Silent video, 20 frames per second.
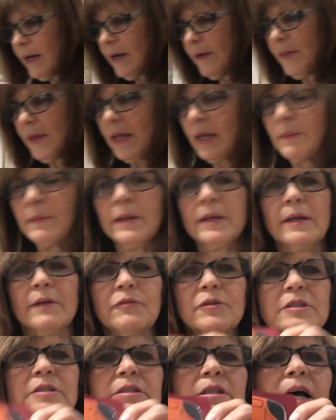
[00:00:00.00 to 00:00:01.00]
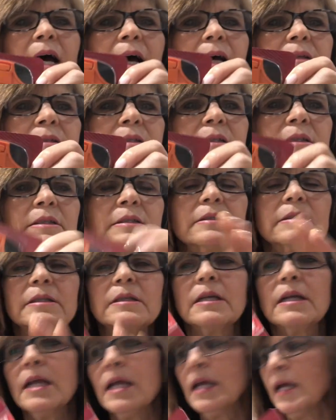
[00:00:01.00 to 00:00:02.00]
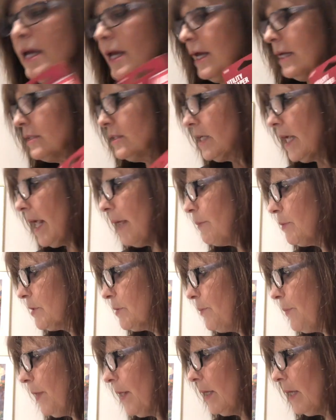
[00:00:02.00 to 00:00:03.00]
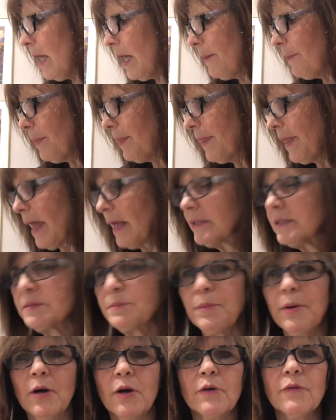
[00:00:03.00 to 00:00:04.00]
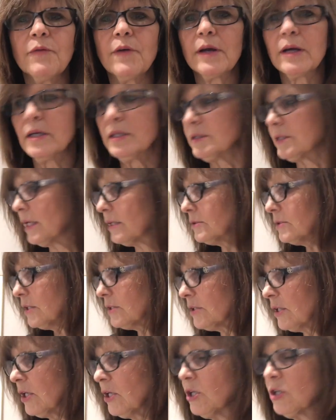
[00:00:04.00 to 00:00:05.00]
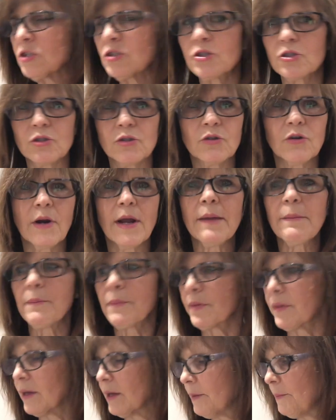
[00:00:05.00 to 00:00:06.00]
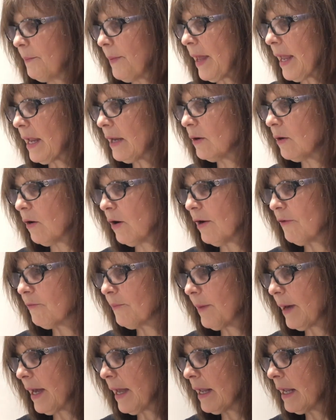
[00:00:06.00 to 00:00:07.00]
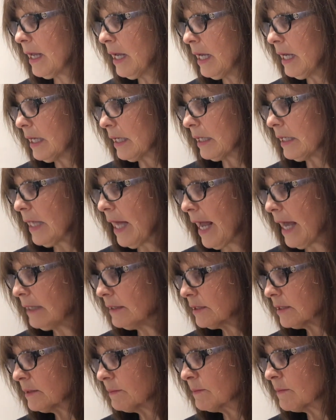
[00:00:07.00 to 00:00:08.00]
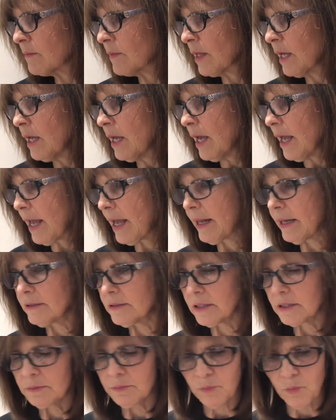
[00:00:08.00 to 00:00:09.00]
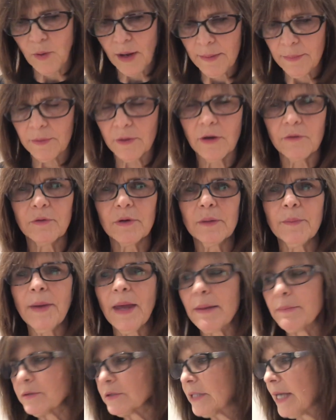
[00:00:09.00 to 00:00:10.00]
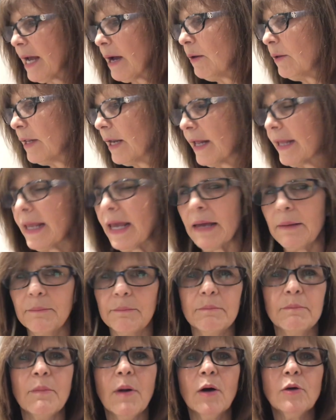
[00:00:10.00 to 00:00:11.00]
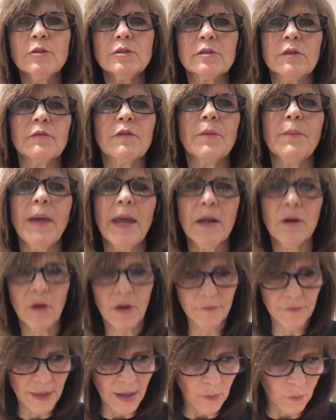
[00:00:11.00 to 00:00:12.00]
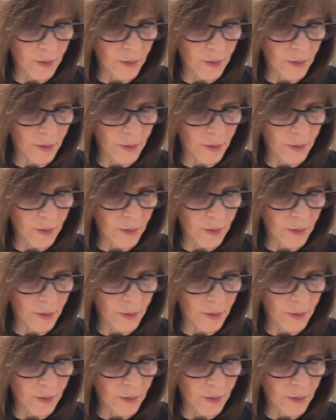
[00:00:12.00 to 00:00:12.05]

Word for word: Uh, they come in different sizes and, and shapes, but um, that's perfect because I'll just scrape the paint off my glass and just wipe it off with a paper towel, and I get most of the paint off that